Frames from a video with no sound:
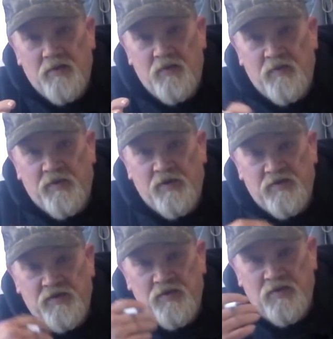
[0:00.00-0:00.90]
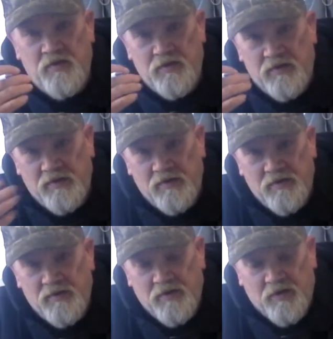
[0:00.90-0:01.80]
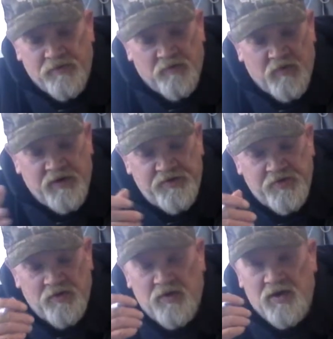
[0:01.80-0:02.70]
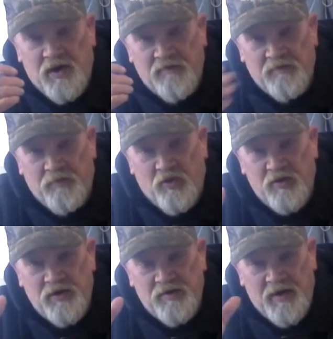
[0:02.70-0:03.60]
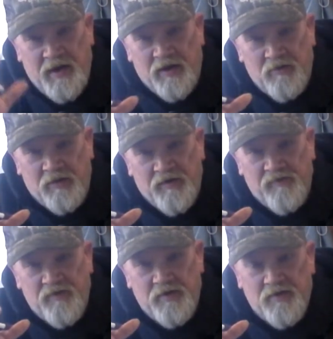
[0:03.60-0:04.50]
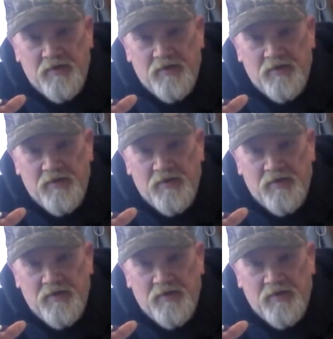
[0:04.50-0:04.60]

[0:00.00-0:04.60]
refers to the ratio of important elements